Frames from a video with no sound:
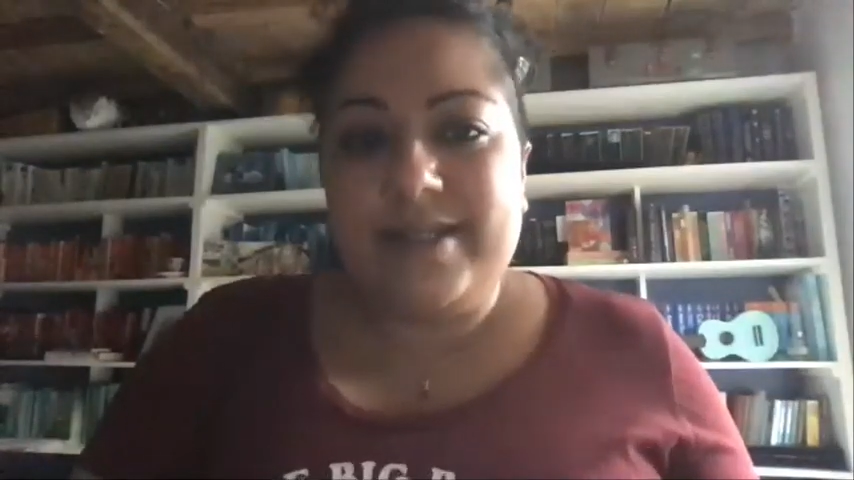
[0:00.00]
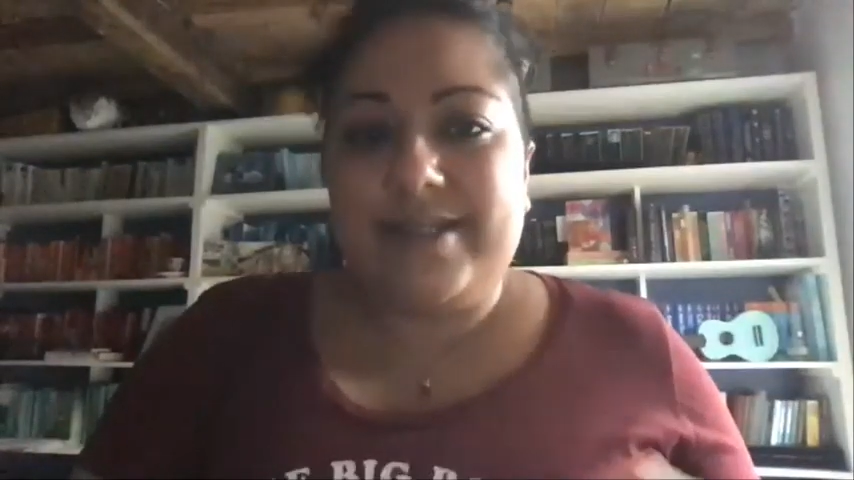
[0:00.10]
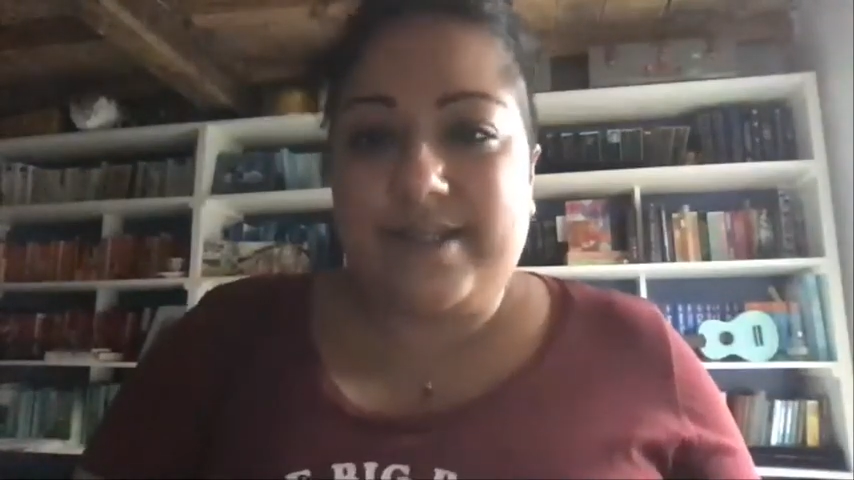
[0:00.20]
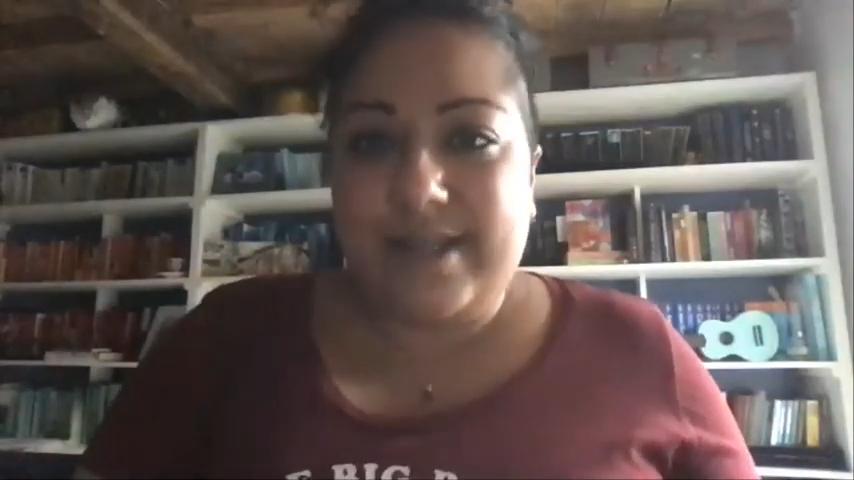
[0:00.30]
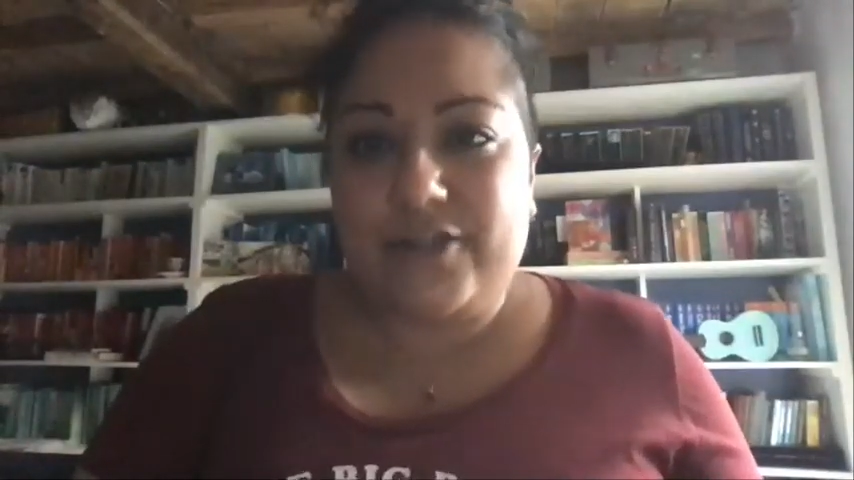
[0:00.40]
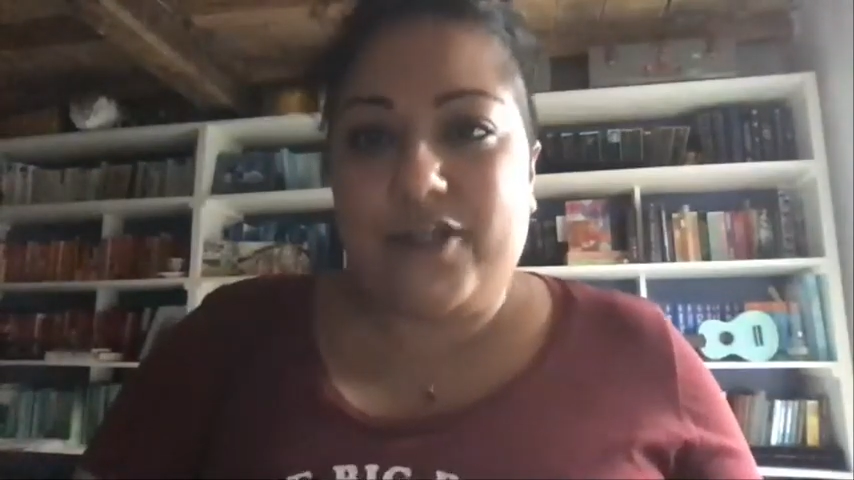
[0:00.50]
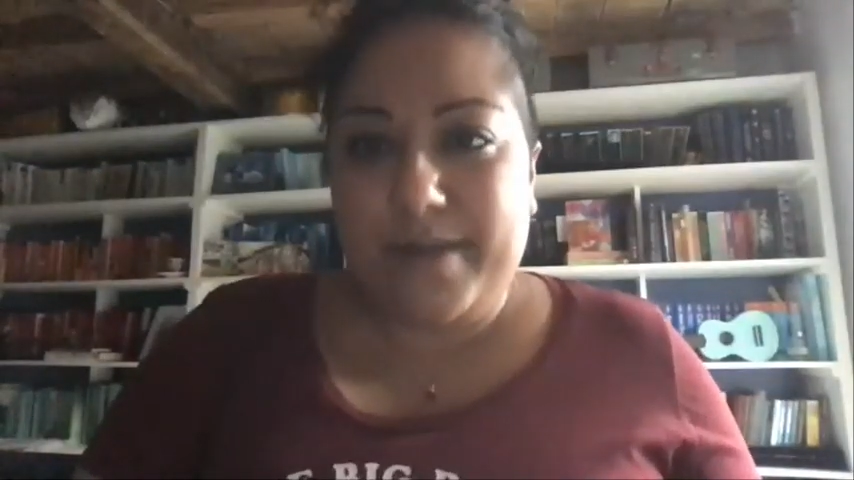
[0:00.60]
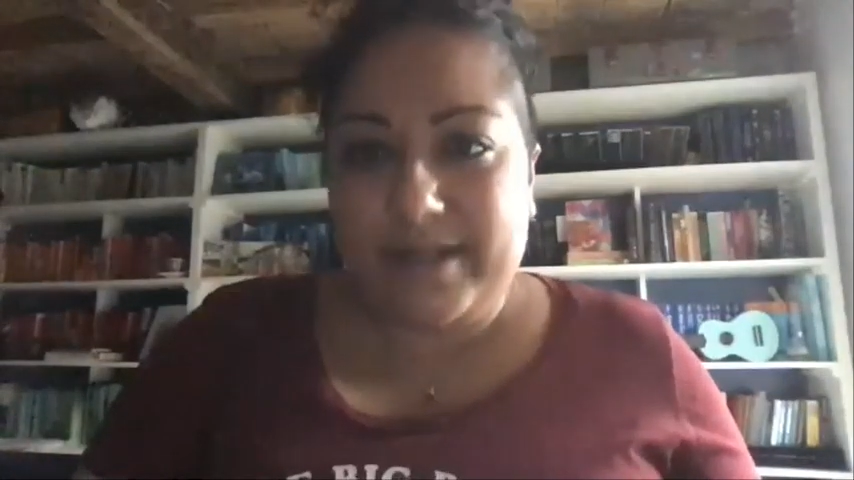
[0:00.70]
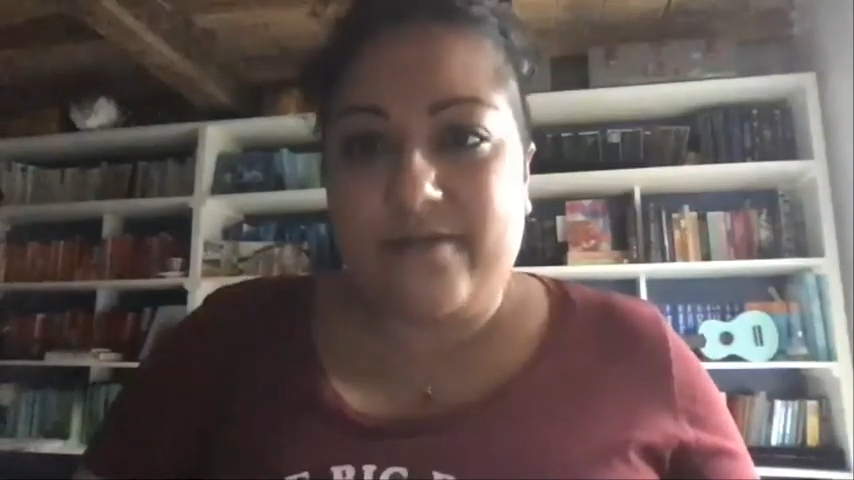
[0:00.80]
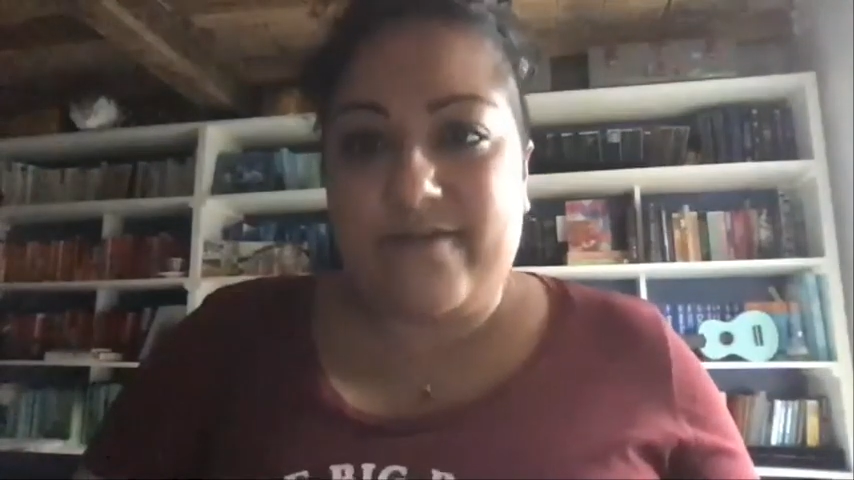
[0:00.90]
to stitch
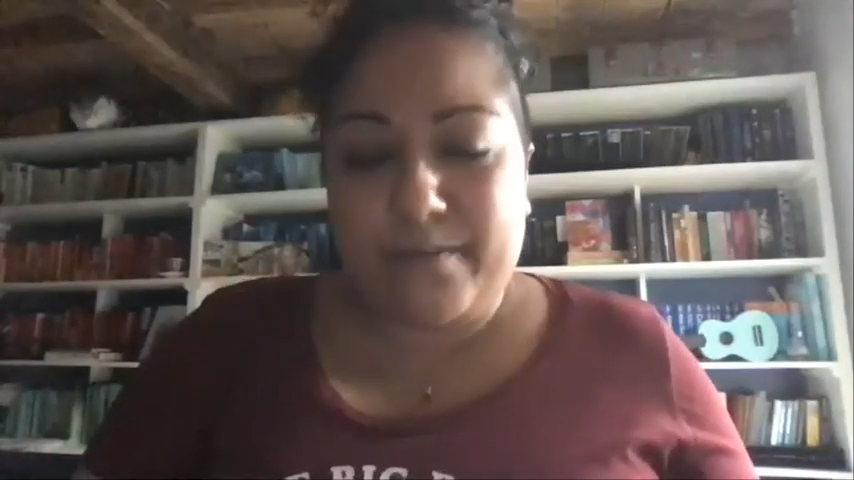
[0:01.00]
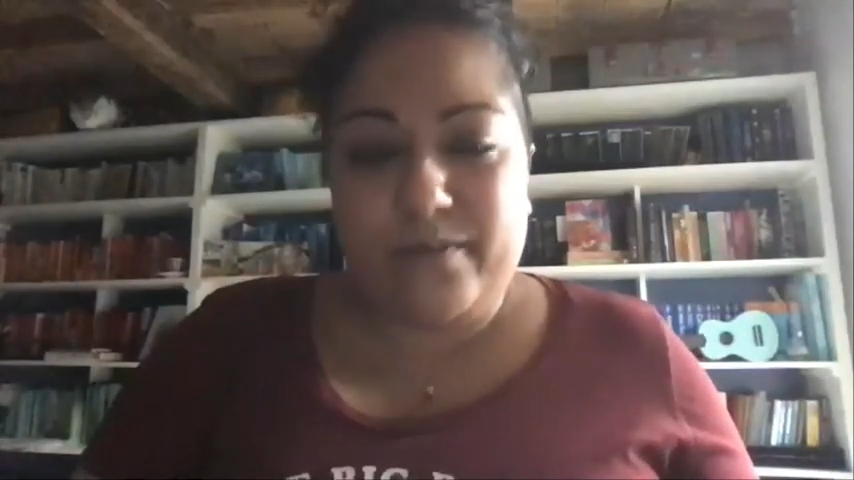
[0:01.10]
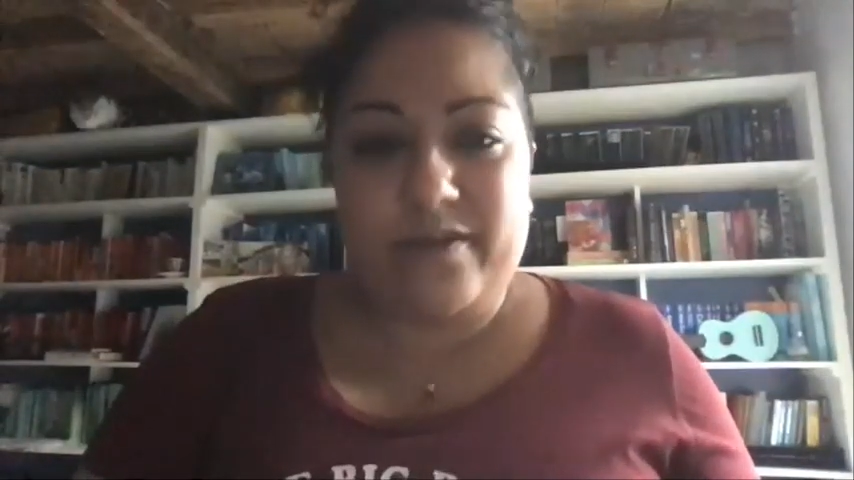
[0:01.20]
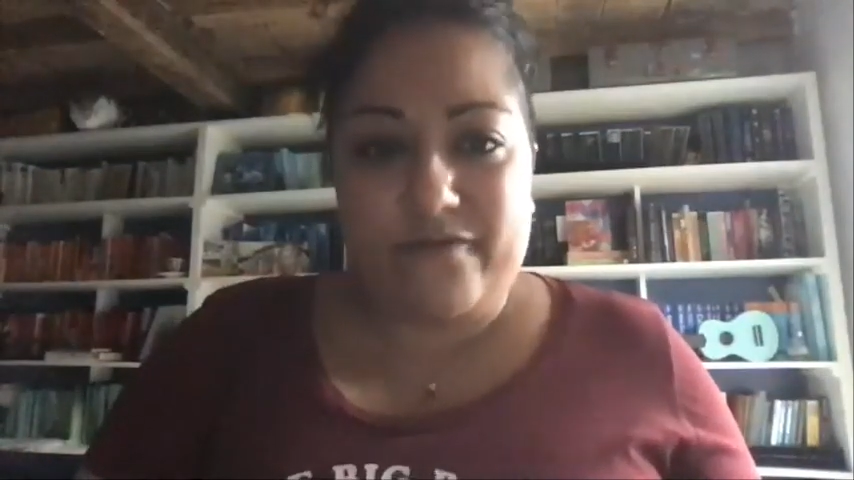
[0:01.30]
them into the